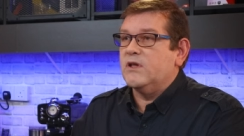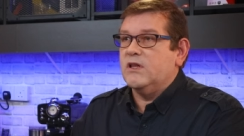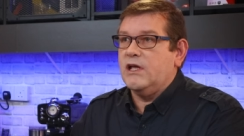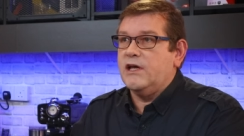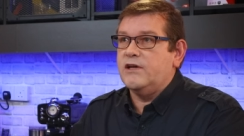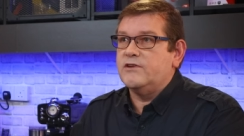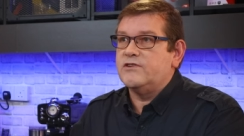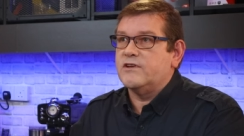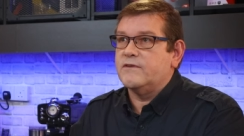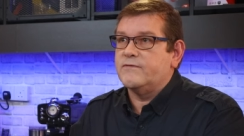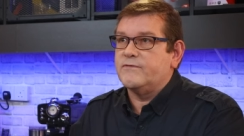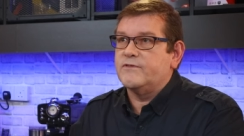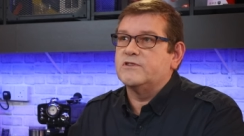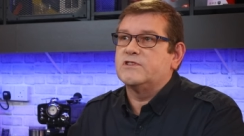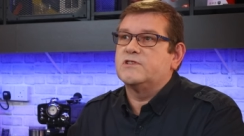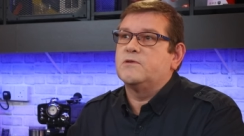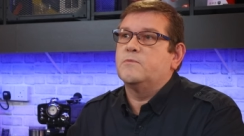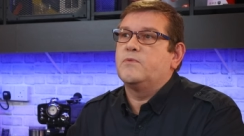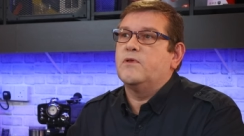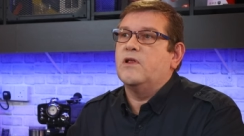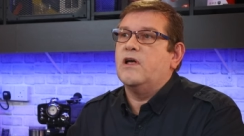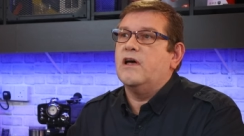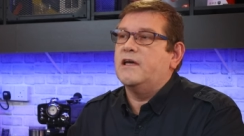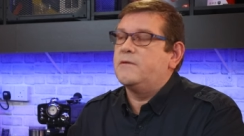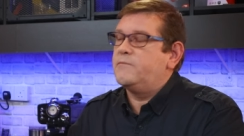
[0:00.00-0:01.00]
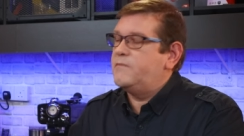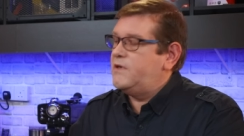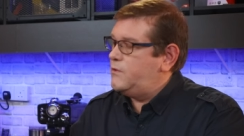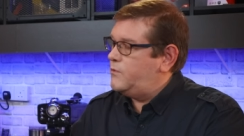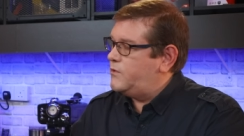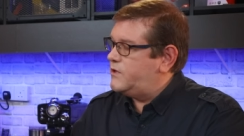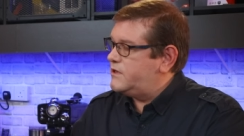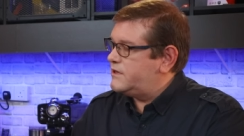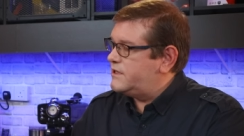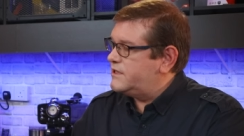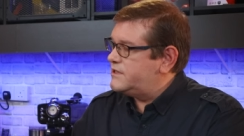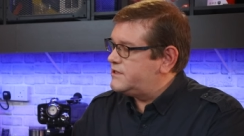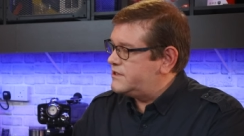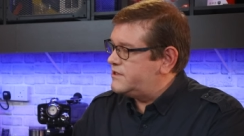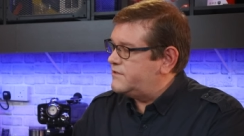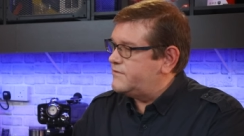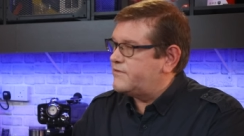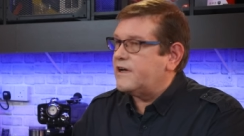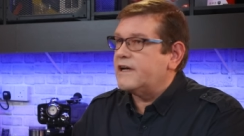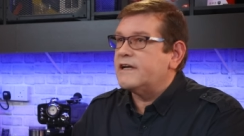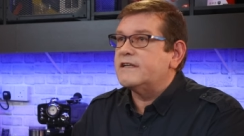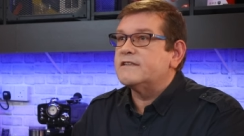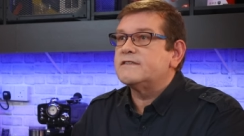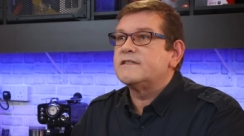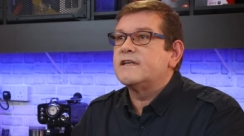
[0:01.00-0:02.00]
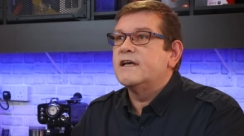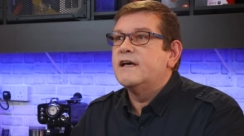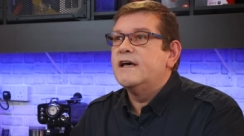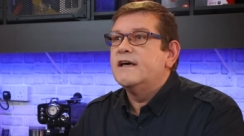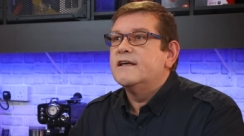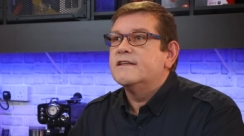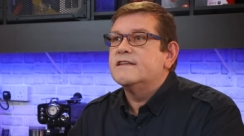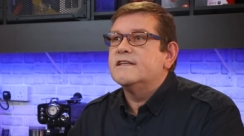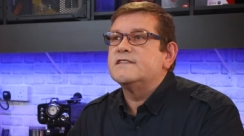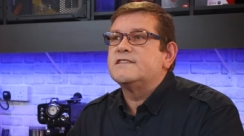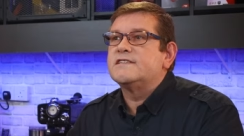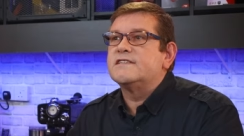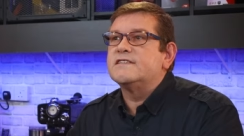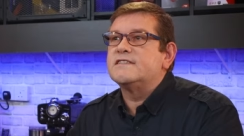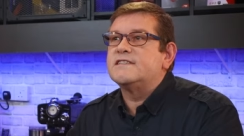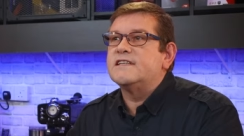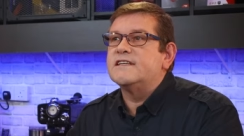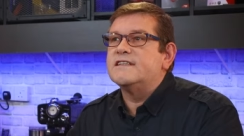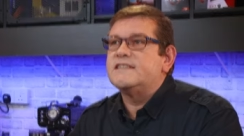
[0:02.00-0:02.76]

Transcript: Malaysia for supplying me with this device. This is